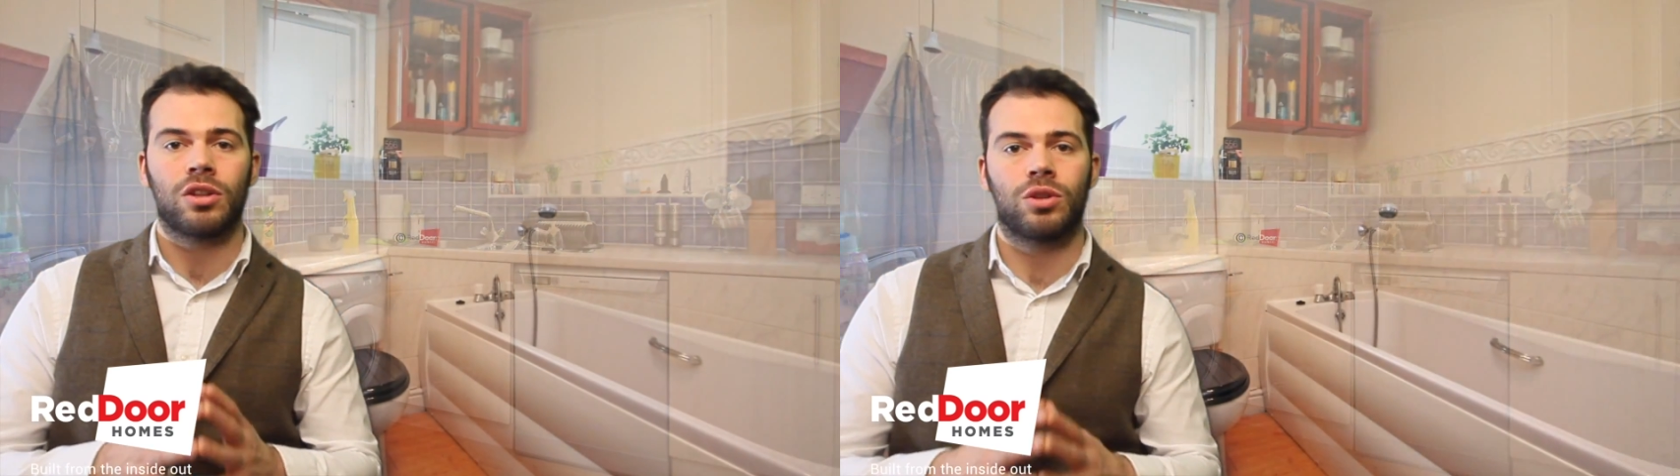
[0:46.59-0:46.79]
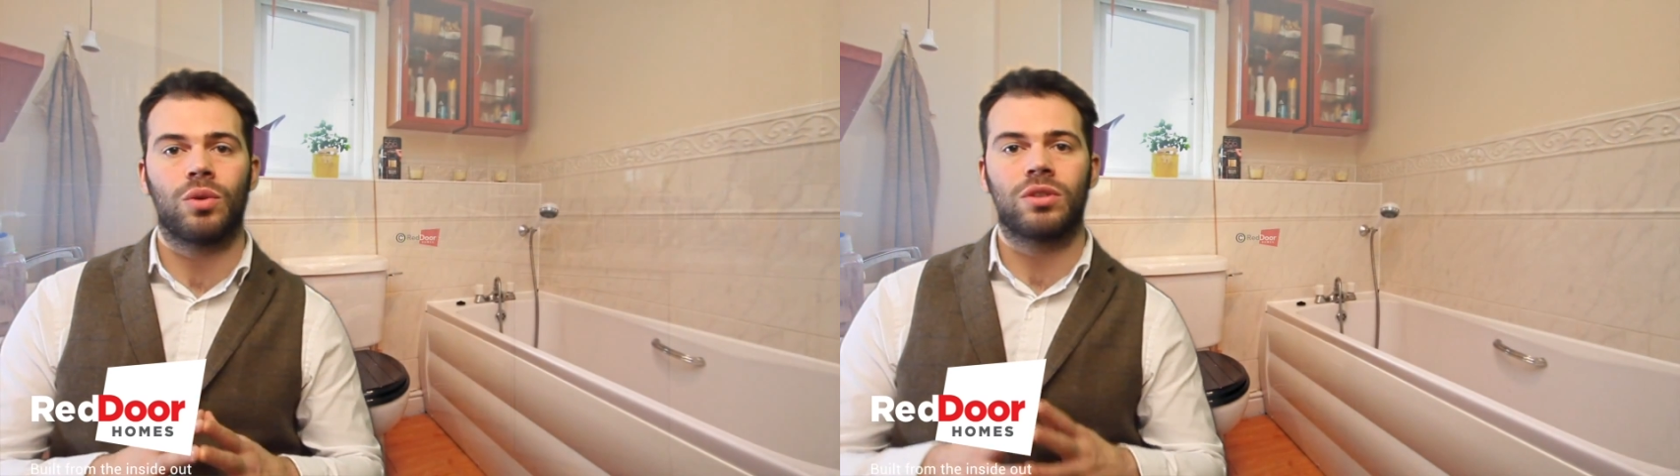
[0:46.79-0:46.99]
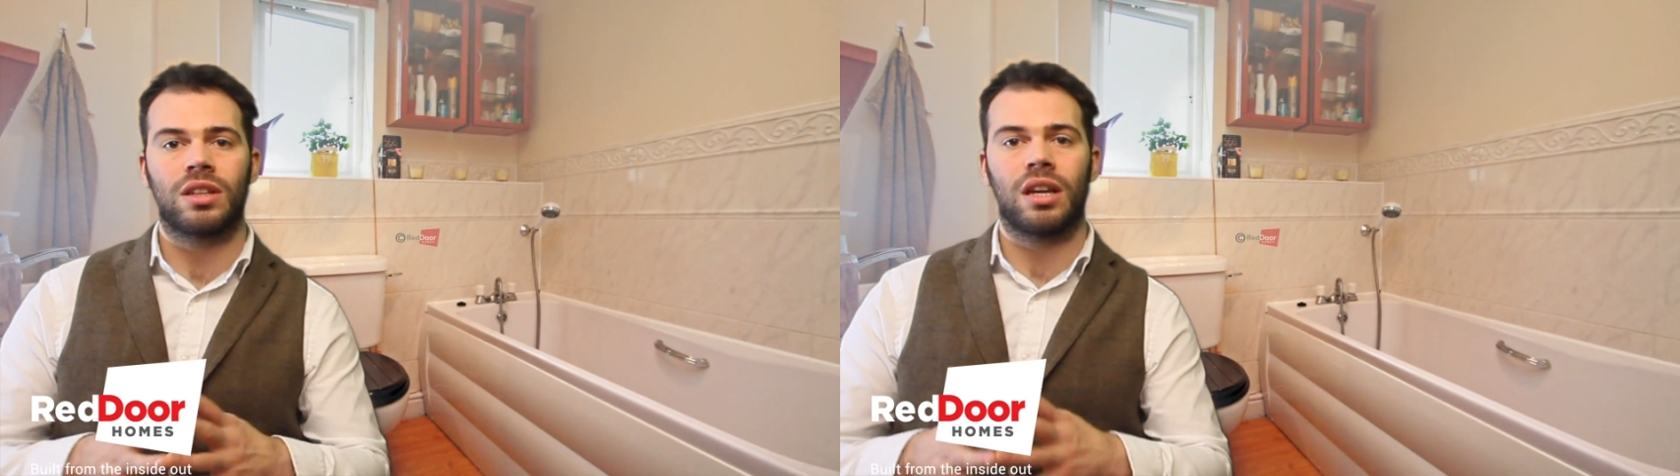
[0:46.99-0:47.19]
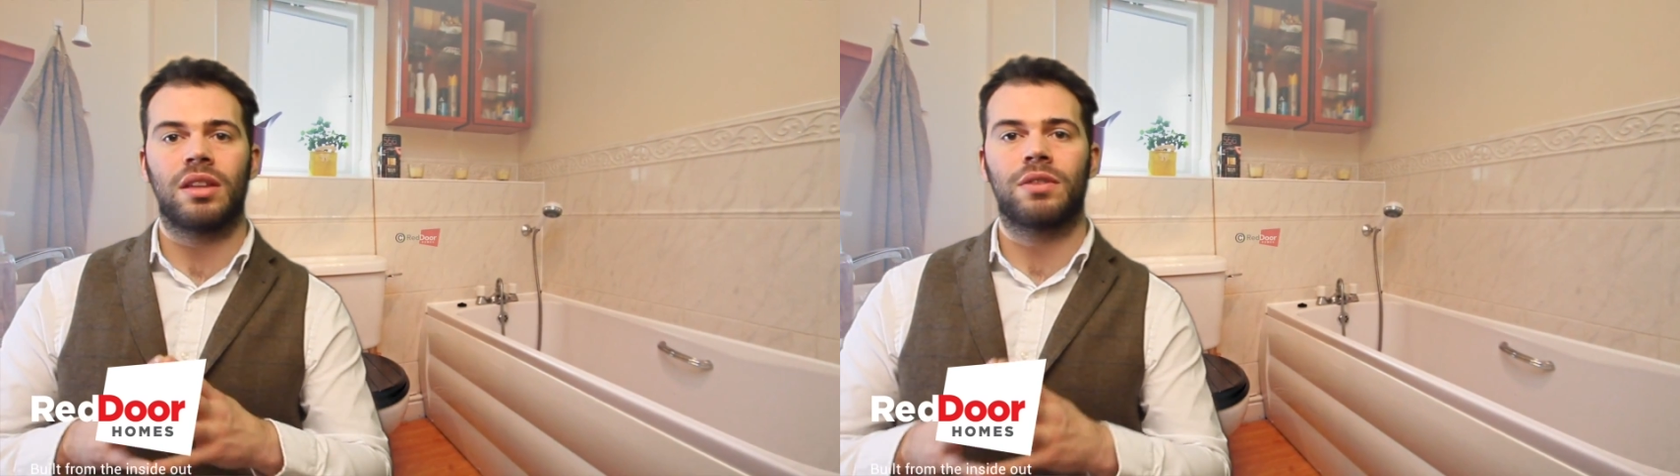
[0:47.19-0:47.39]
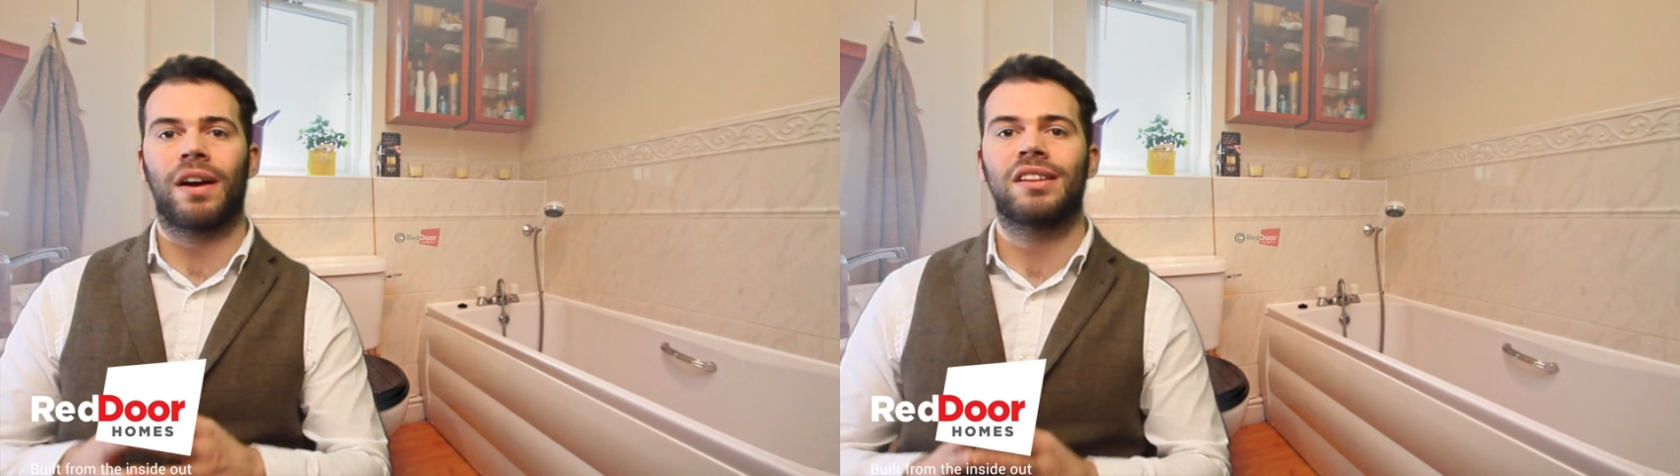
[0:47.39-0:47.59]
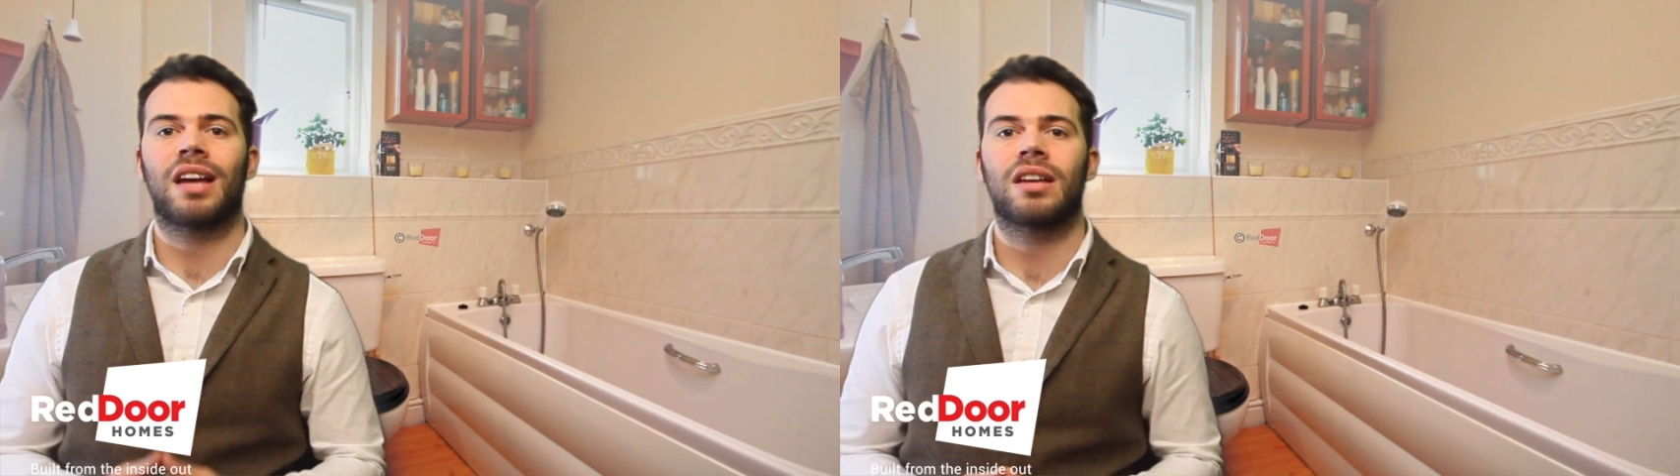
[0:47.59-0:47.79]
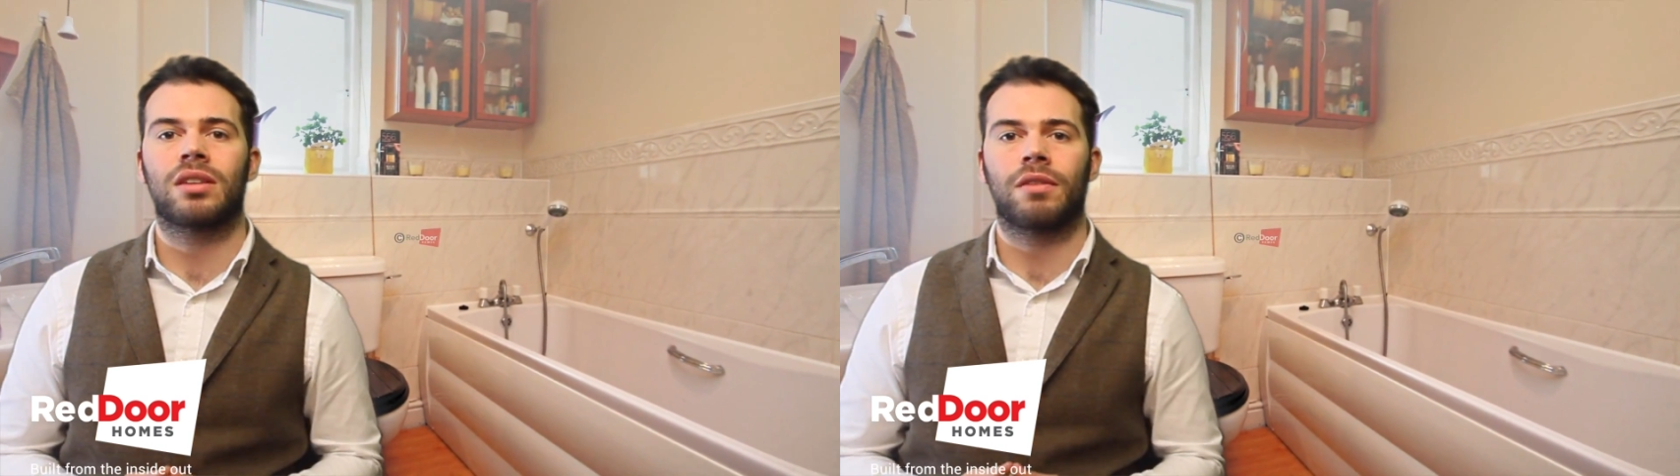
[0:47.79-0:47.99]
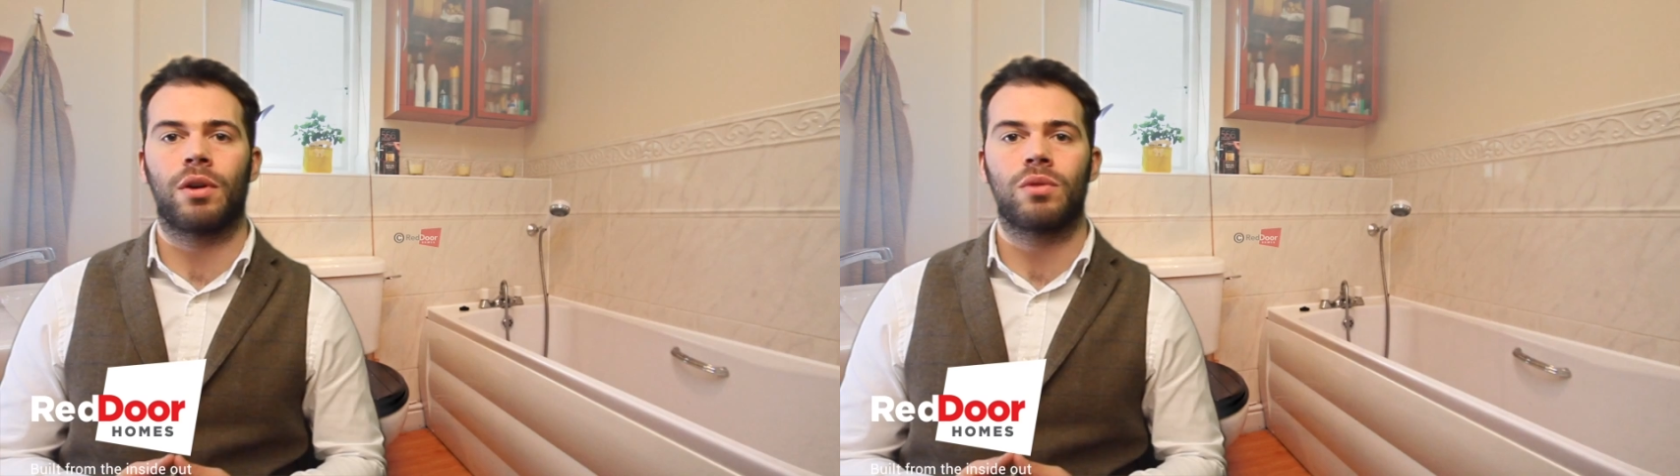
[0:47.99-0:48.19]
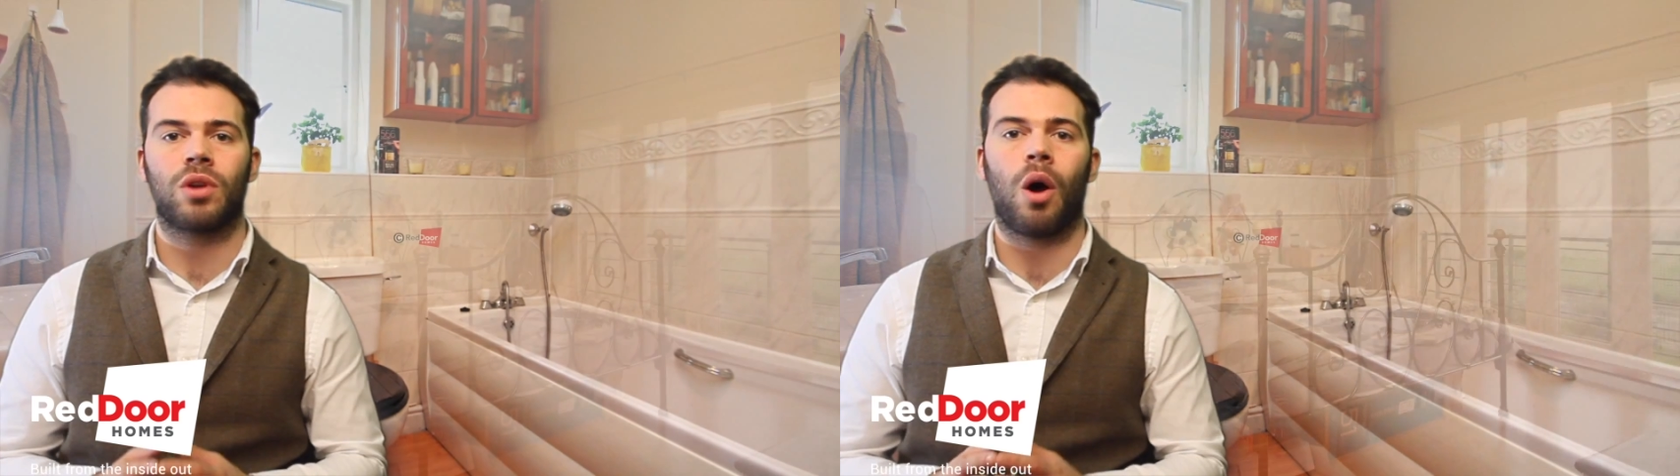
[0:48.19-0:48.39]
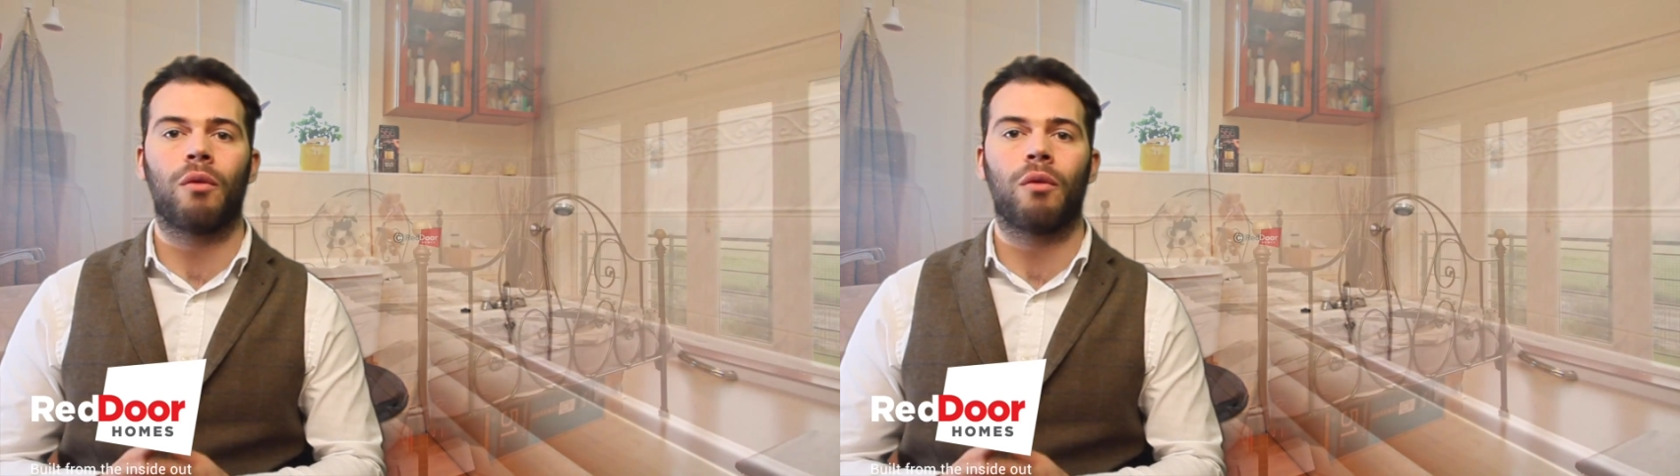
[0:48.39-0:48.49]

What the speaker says: to see these fantastic views